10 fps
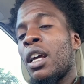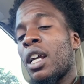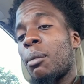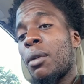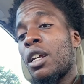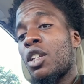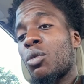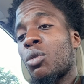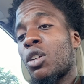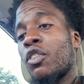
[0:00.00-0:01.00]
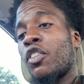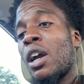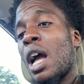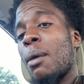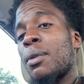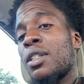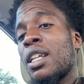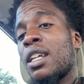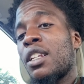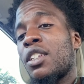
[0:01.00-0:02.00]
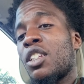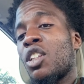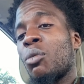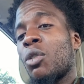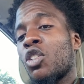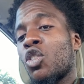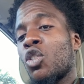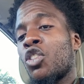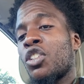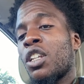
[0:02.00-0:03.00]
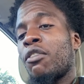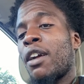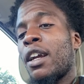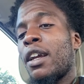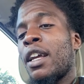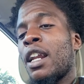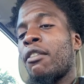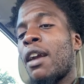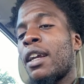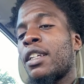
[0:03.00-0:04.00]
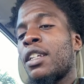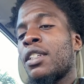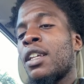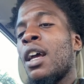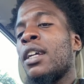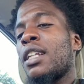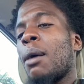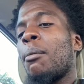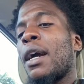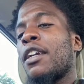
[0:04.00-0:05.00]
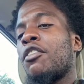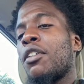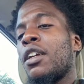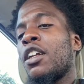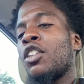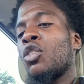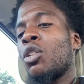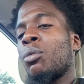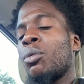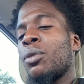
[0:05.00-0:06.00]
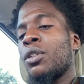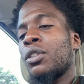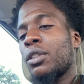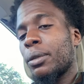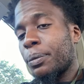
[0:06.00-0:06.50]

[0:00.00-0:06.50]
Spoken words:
commanders were looking for habits they can instill among soldiers and Iraqis that might create a durable peace.